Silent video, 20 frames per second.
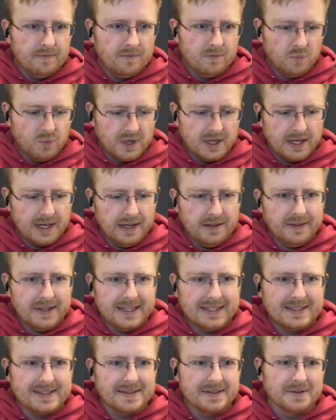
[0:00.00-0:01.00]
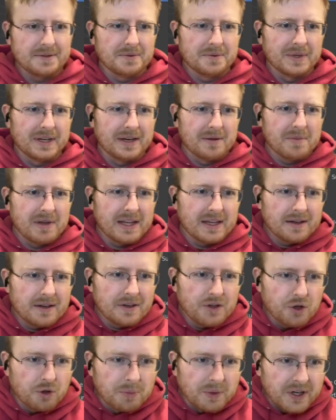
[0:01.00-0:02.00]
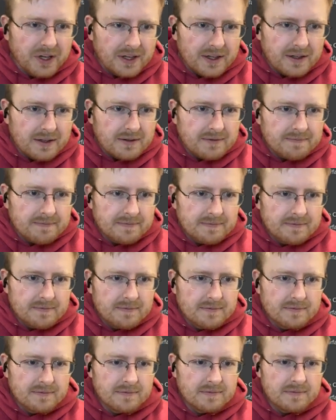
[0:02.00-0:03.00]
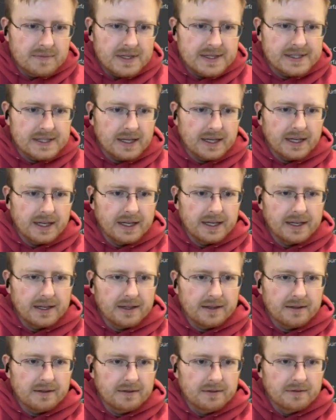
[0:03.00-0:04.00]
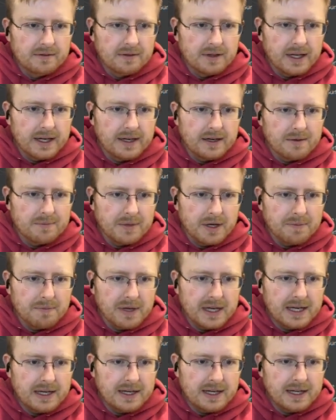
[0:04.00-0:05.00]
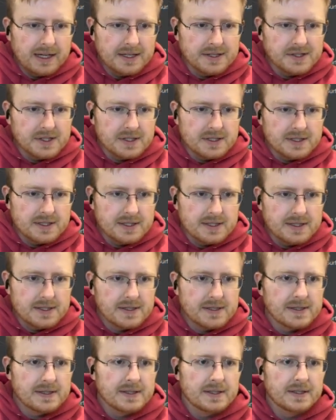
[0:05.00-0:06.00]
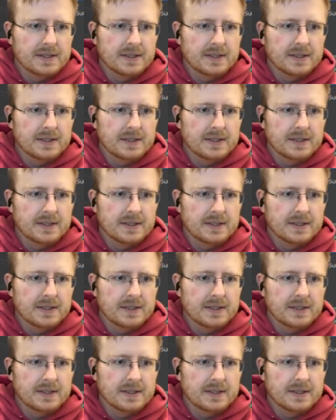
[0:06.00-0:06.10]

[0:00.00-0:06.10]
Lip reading: What I like to do when I'm Ian Huberting is I line up my main edges.